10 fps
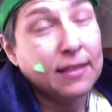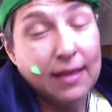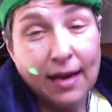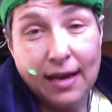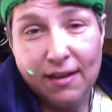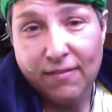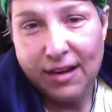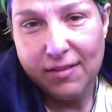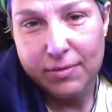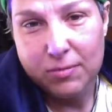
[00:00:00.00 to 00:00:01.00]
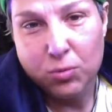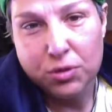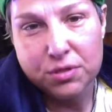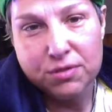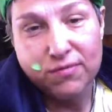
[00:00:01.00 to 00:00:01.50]
the high vibin will
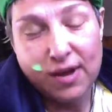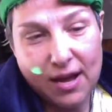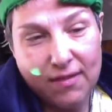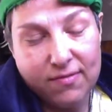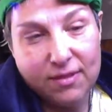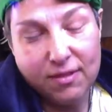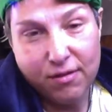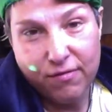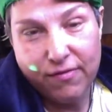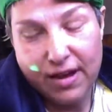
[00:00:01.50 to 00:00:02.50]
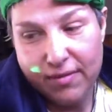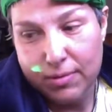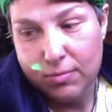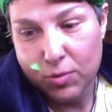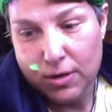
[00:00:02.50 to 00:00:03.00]
survive and the low
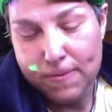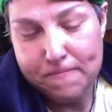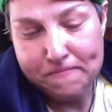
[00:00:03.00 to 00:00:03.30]
vibin will